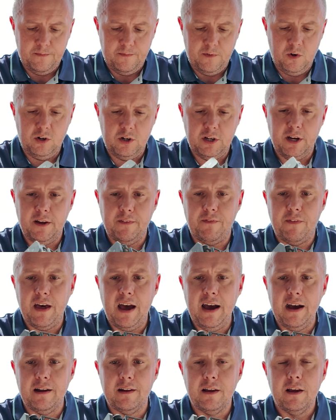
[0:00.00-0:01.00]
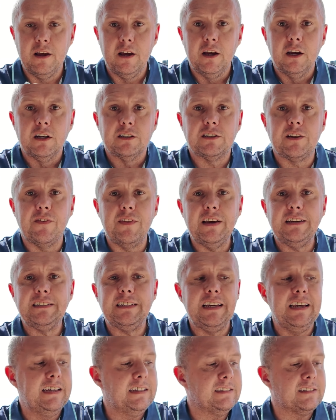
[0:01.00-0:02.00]
Look at that. So
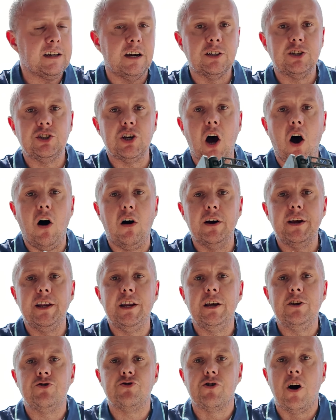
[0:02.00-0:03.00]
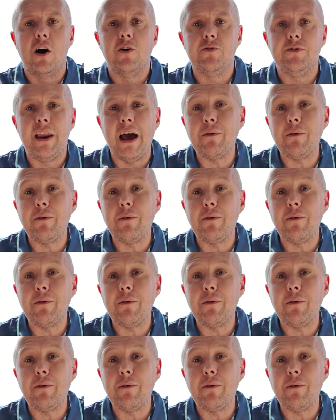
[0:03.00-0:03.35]
this is a tiny drone.